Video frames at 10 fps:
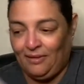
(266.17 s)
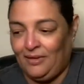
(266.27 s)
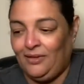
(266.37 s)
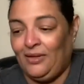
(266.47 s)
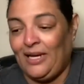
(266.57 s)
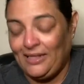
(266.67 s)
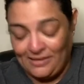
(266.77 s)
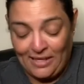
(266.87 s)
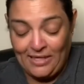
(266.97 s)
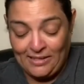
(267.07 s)
you
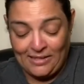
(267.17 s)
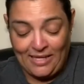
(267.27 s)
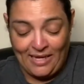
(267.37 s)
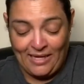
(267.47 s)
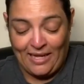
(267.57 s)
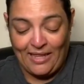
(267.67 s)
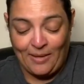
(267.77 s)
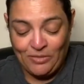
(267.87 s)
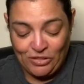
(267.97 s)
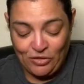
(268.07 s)
guys, it's late and
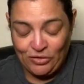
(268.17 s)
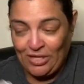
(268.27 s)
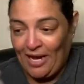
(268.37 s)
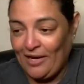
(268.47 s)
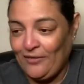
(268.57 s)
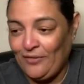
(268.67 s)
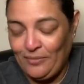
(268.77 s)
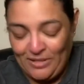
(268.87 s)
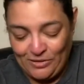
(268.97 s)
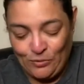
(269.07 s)
I'm so tired from
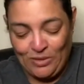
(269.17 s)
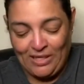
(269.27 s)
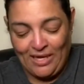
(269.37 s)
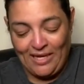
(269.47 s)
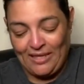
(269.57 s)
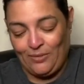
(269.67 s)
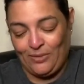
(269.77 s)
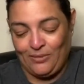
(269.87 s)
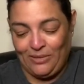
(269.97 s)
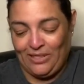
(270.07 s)
this weekend
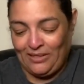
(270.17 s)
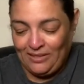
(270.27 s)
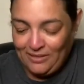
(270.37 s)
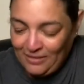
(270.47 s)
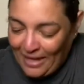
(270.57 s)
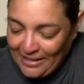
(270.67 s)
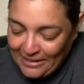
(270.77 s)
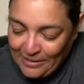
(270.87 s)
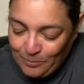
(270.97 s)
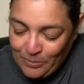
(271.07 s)
we had
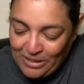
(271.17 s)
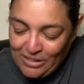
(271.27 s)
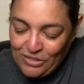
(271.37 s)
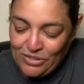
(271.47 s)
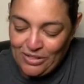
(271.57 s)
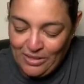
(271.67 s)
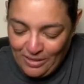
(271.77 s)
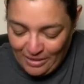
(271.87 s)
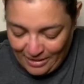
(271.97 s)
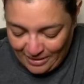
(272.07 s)
at the beach
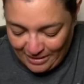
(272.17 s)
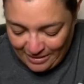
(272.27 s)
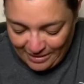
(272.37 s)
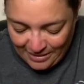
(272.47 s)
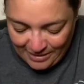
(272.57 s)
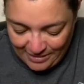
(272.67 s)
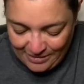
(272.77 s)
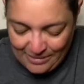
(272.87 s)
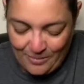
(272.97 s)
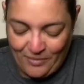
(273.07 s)
that
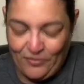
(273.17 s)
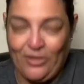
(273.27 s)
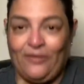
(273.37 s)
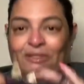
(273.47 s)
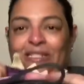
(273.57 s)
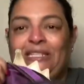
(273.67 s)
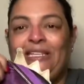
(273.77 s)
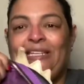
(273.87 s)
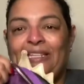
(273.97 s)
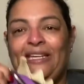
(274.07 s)
some of you have
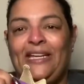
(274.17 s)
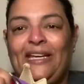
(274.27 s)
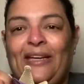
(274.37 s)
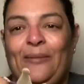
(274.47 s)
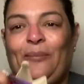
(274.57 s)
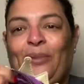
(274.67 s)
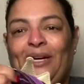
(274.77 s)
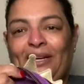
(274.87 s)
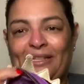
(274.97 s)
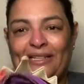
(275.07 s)
seen. But
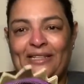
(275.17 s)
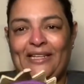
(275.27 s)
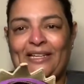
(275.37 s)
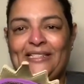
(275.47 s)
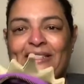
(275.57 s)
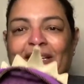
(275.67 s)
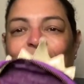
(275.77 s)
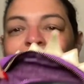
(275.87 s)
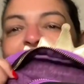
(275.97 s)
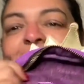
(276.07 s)
like I said, I
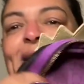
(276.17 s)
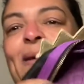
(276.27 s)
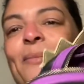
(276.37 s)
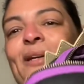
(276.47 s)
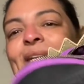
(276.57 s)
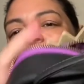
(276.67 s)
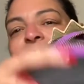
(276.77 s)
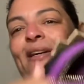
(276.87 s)
wanted to come on here.